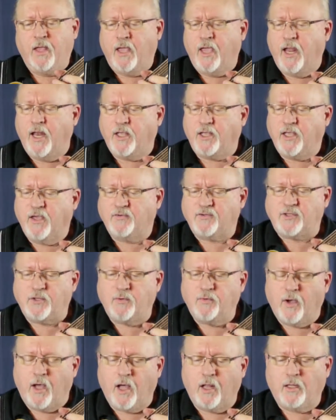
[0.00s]
And it gives
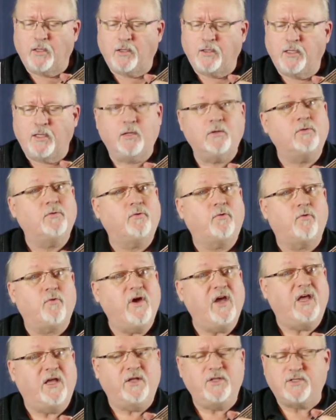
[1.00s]
you little
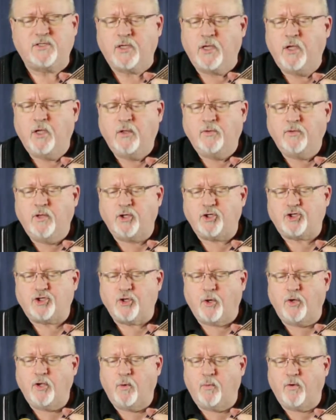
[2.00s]
grids that
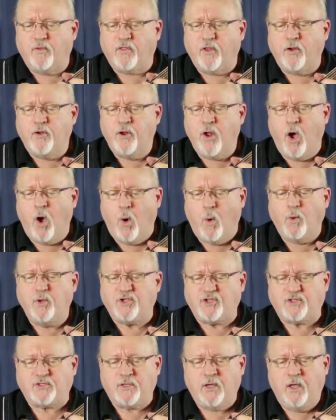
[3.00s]
show you where the
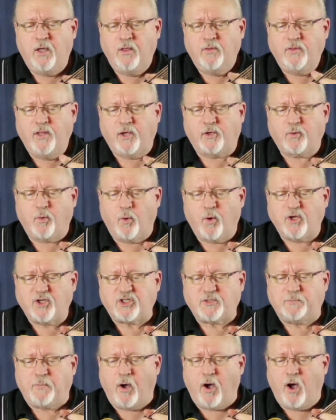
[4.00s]
notes that
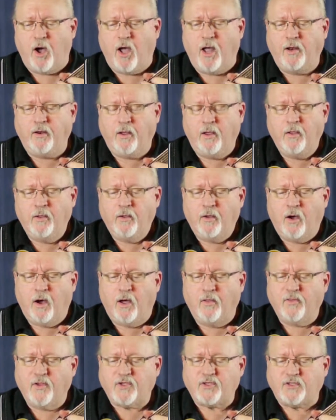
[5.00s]
correspond
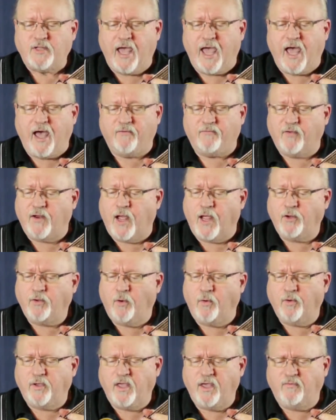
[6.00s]
on the staff. And I
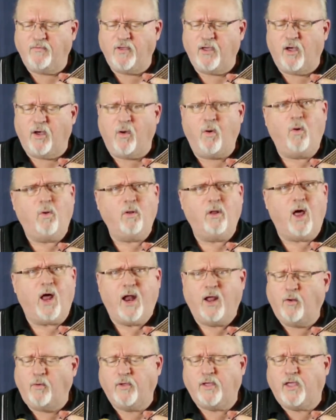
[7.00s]
don't give you a whole lot.
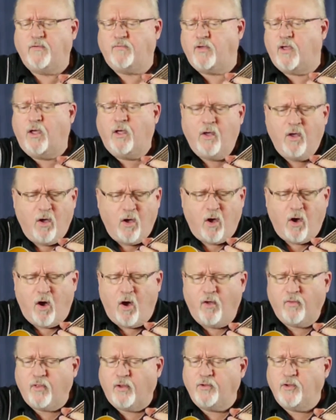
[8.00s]
I don't give you
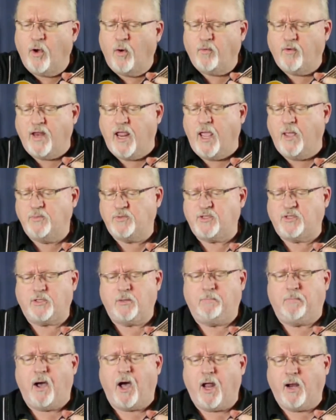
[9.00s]
all the note names at the
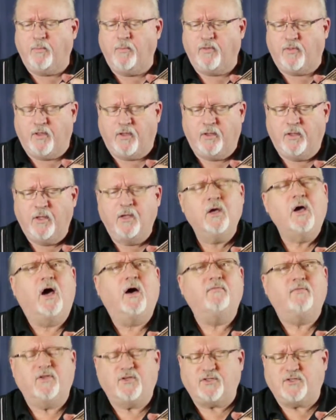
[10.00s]
bottom of
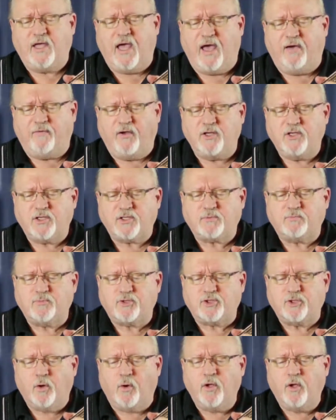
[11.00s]
the staff. I just
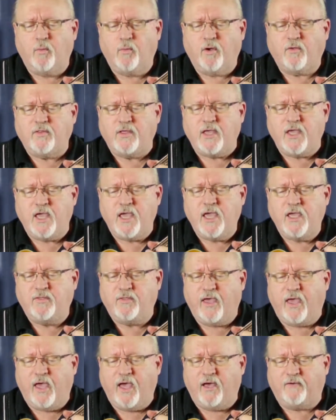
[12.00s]
show you where the E,
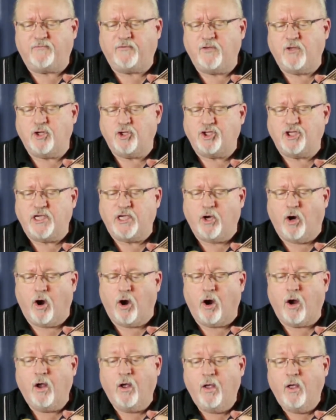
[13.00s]
the F, and the G
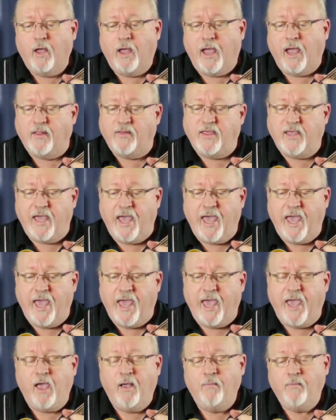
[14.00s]
are, and the
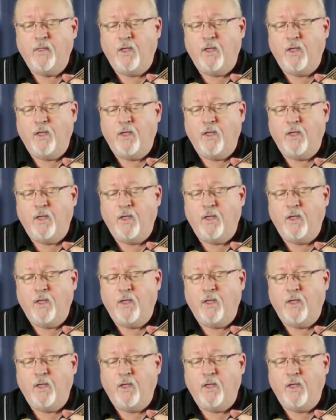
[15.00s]
A